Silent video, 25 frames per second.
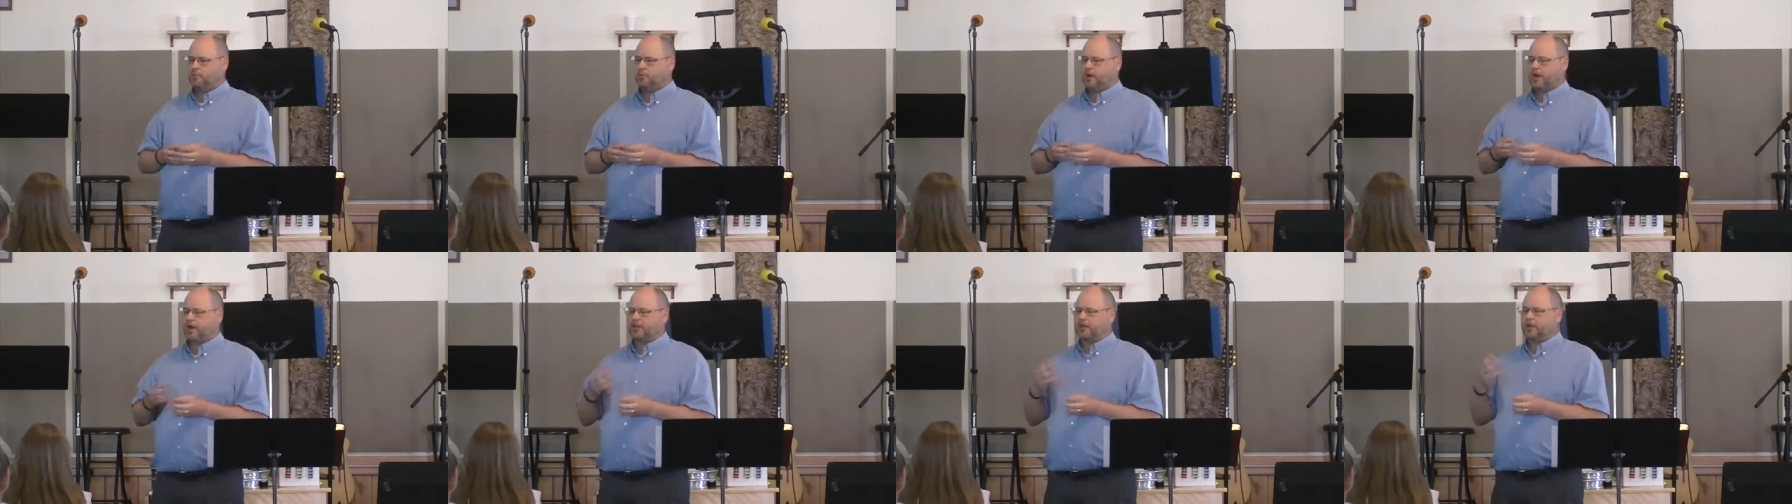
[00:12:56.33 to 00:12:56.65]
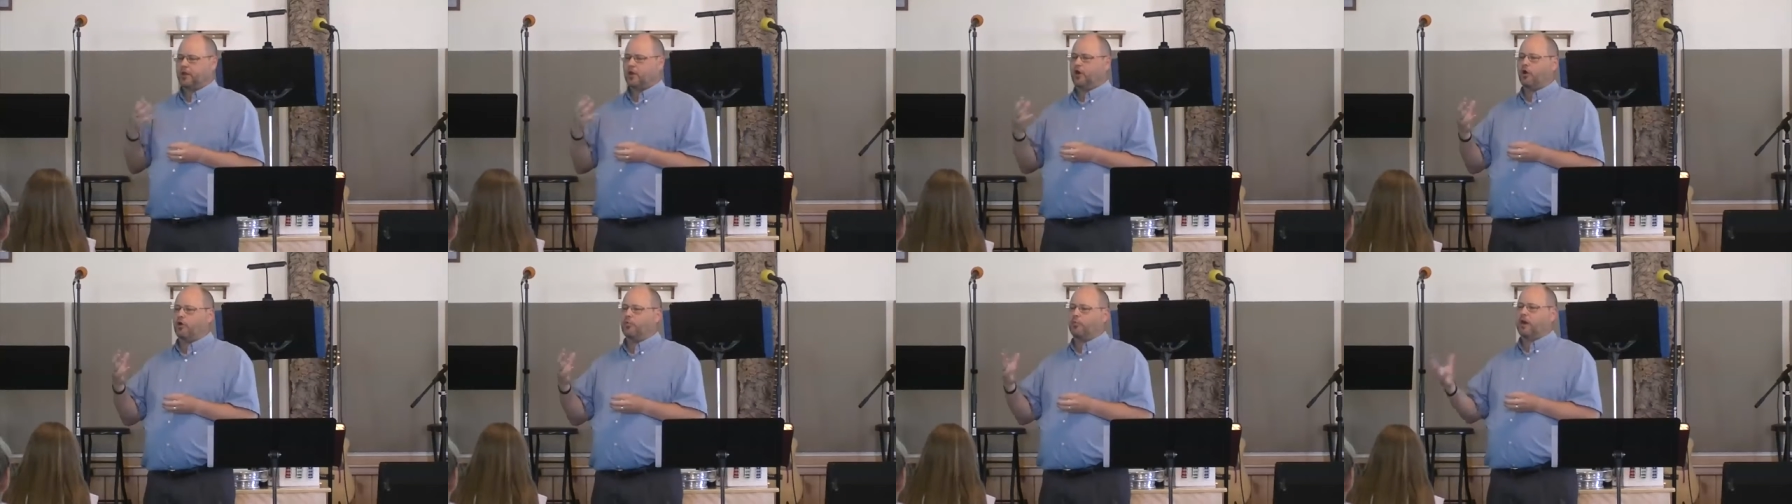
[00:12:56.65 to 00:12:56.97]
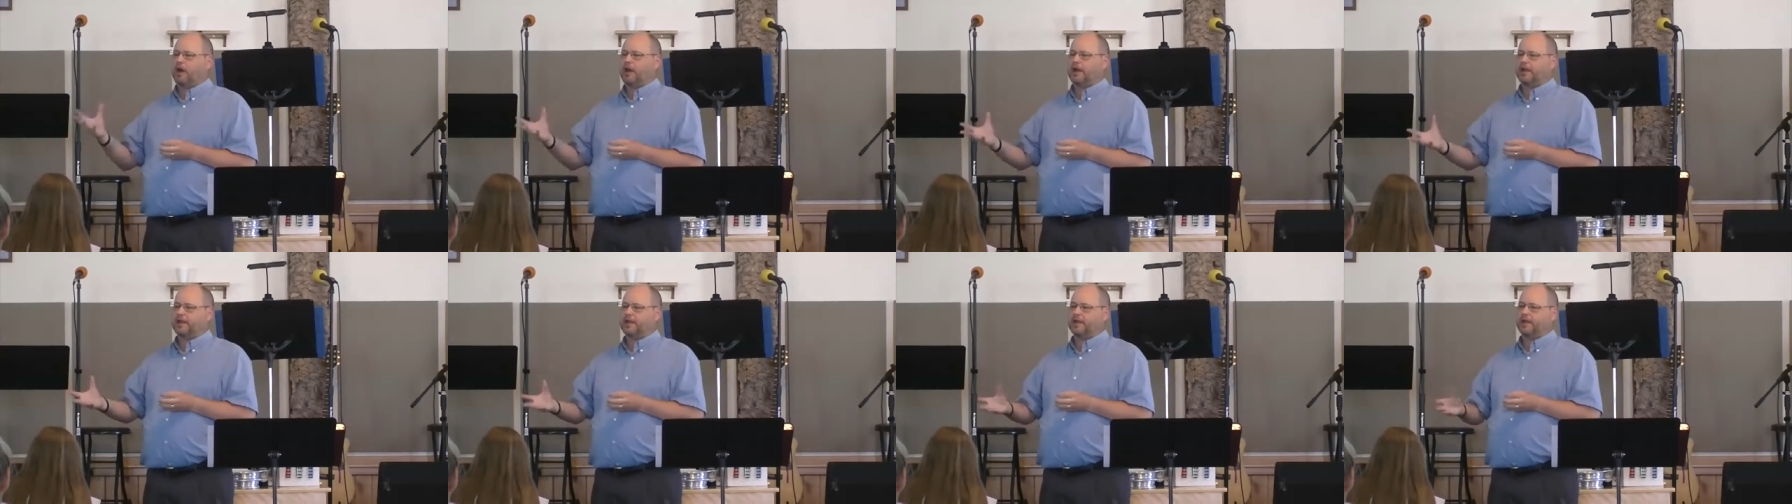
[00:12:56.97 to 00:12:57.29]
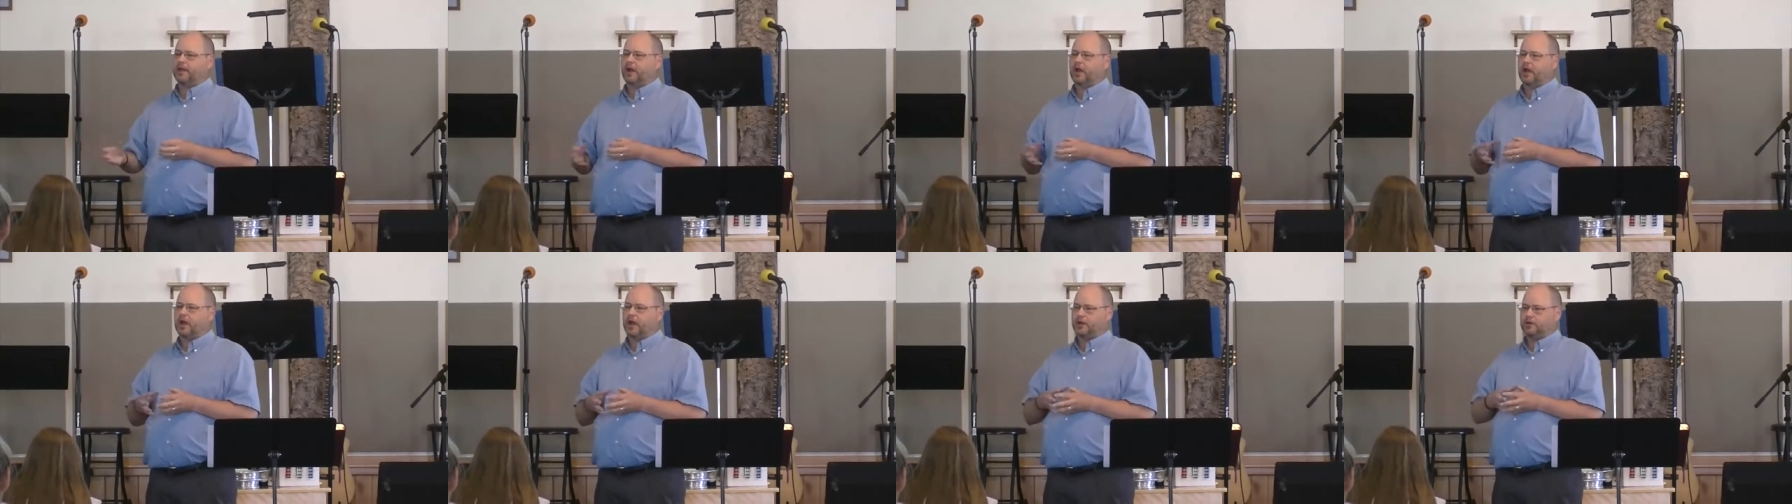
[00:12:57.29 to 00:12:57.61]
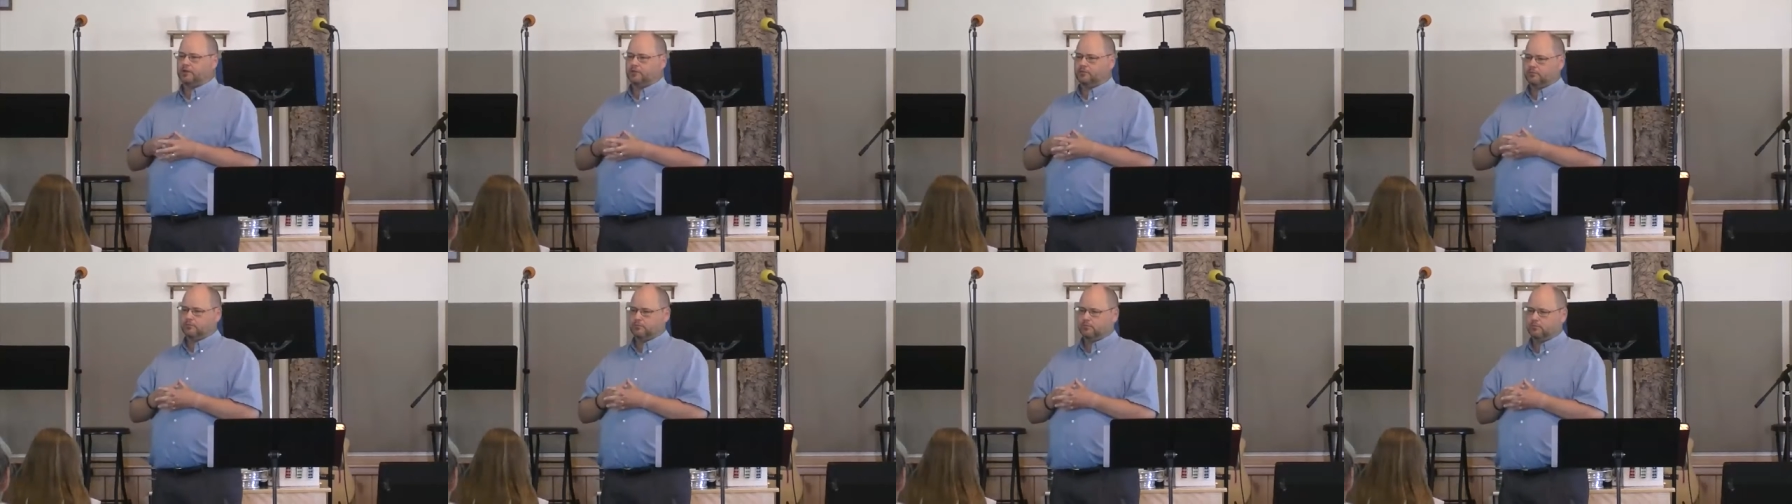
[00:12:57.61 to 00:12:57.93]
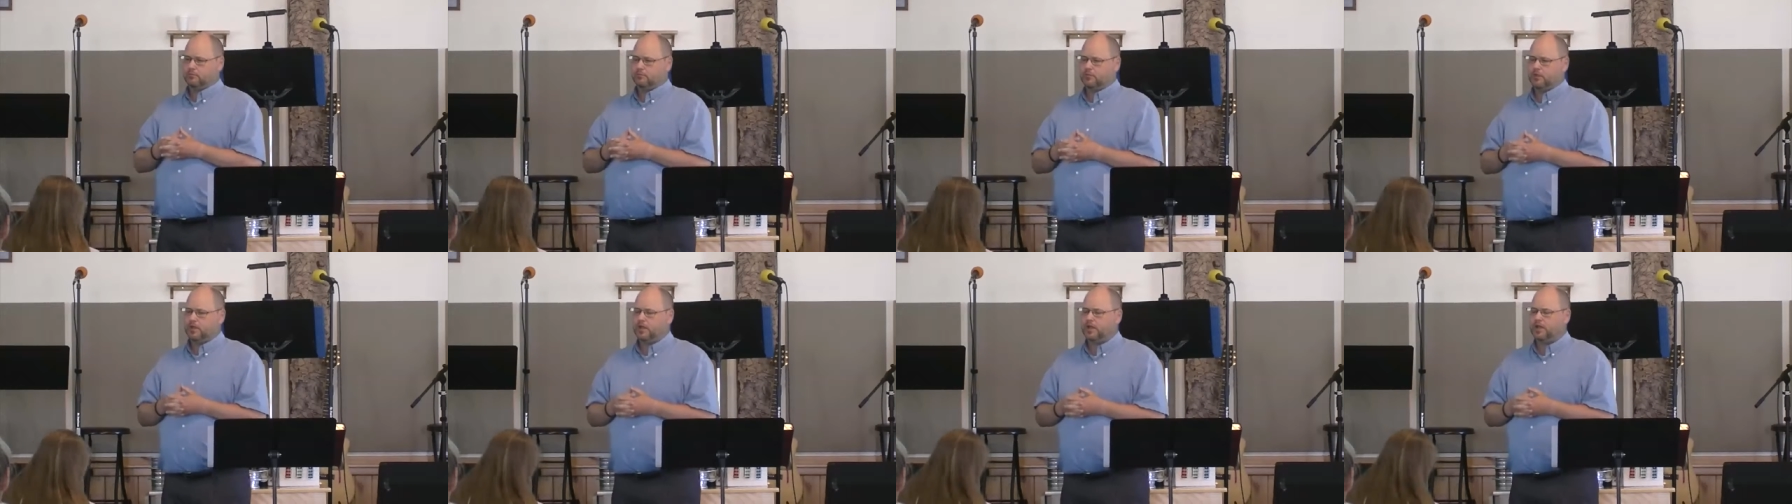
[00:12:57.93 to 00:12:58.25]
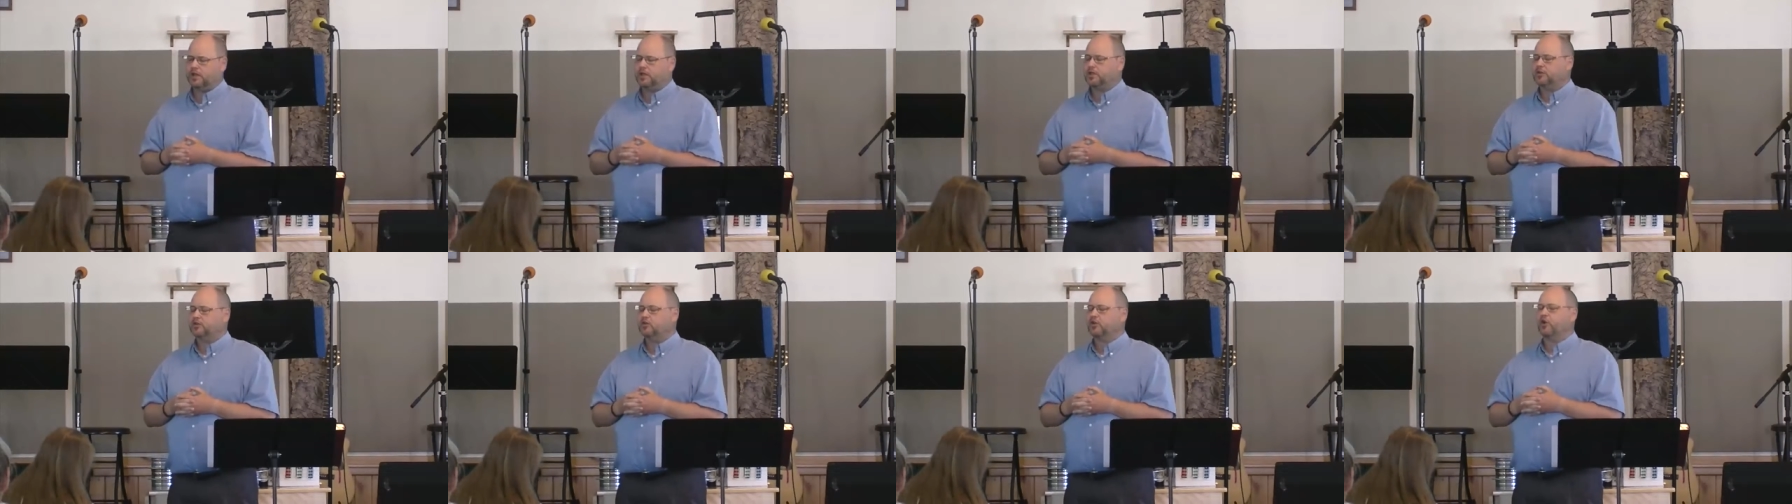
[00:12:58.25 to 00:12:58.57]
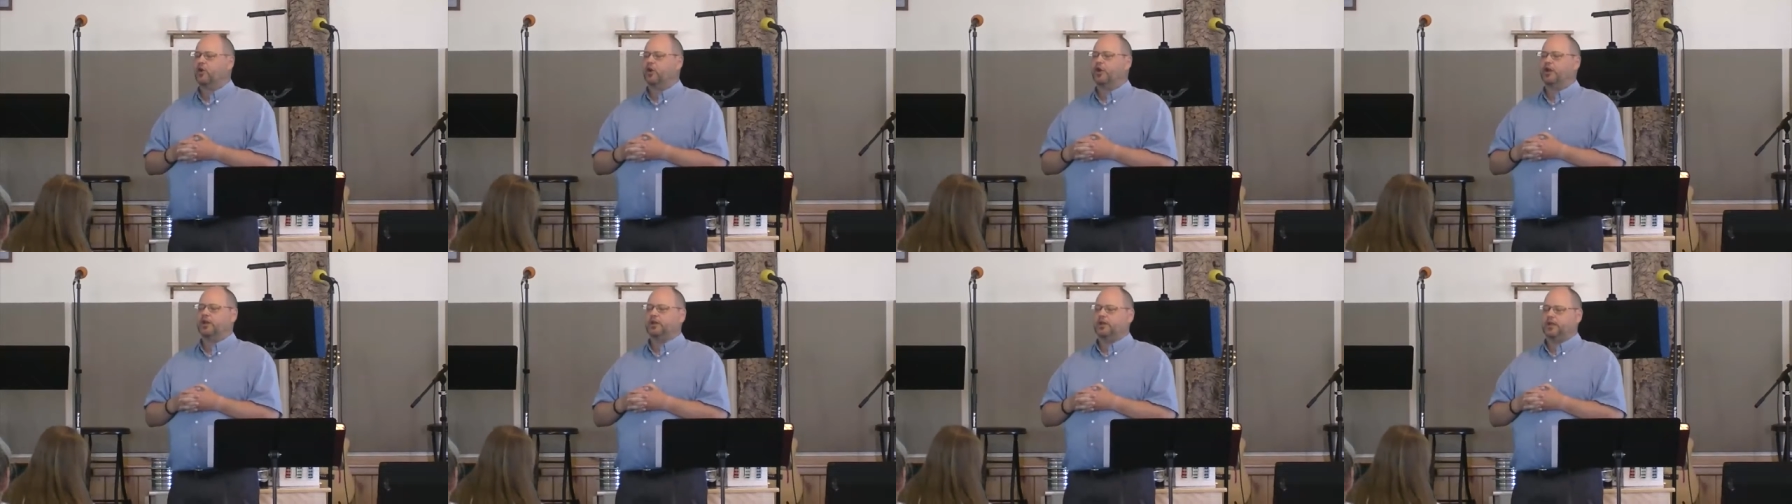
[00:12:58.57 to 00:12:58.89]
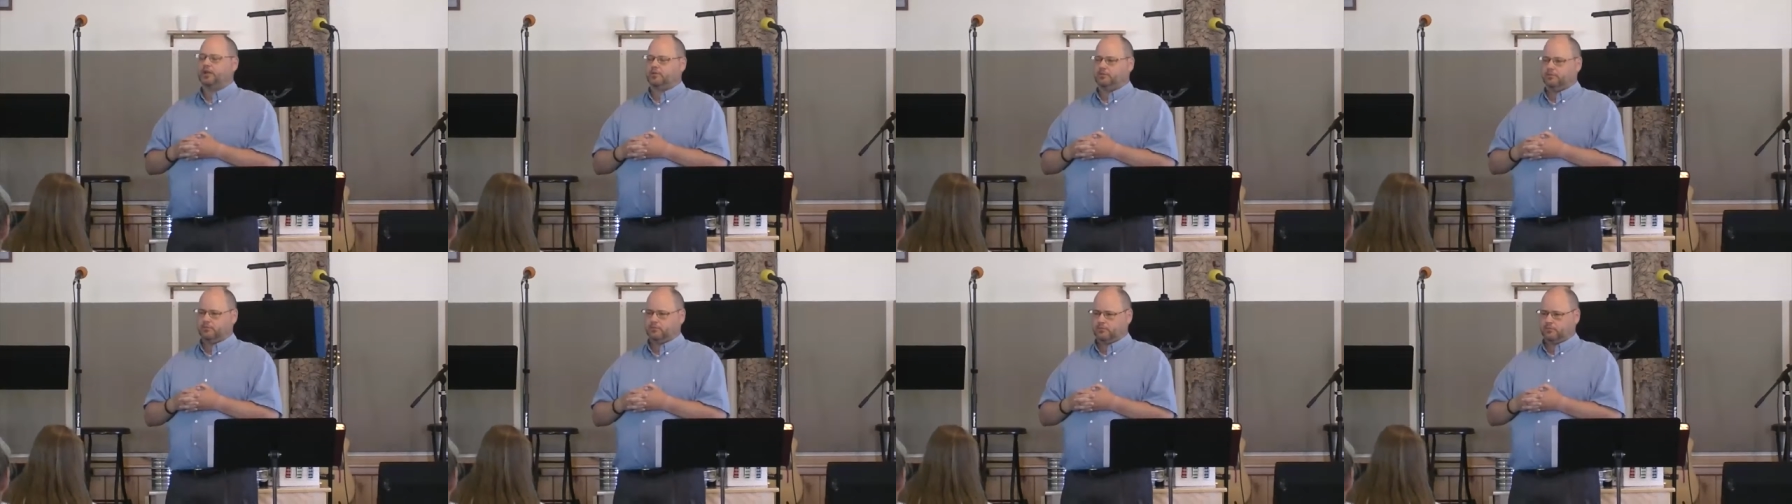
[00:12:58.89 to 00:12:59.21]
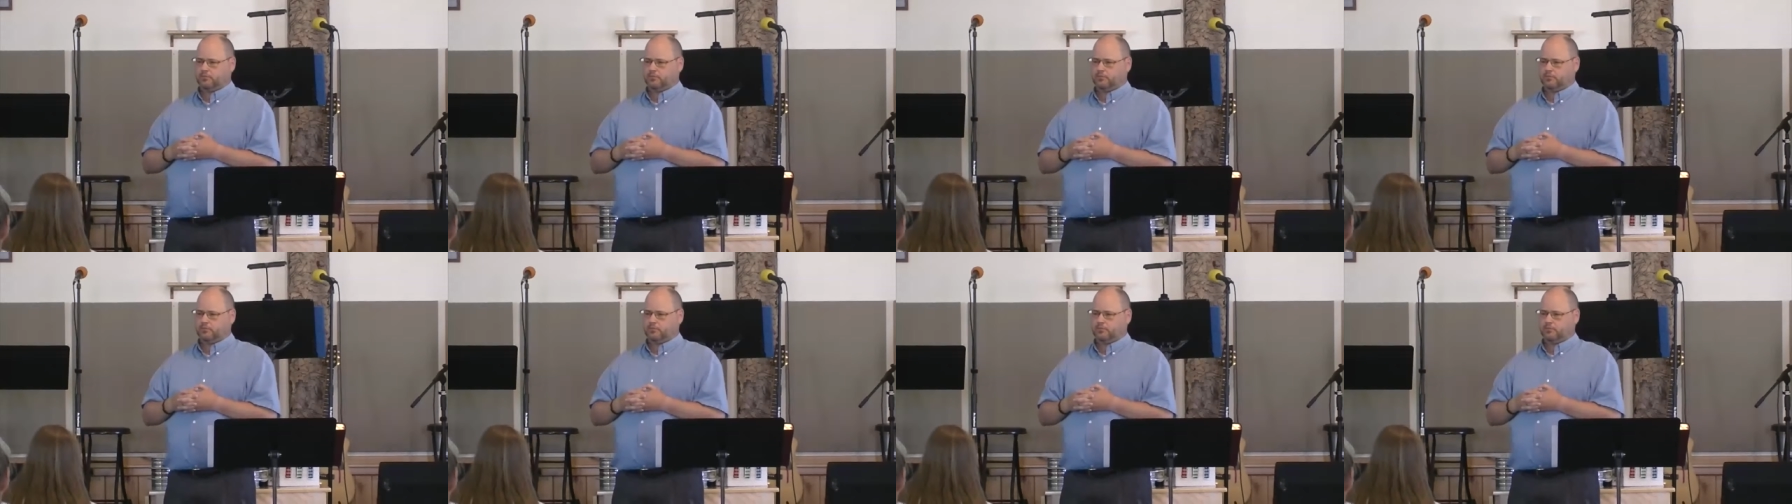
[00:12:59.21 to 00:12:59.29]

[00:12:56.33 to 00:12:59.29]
by the Almighty God in eternity.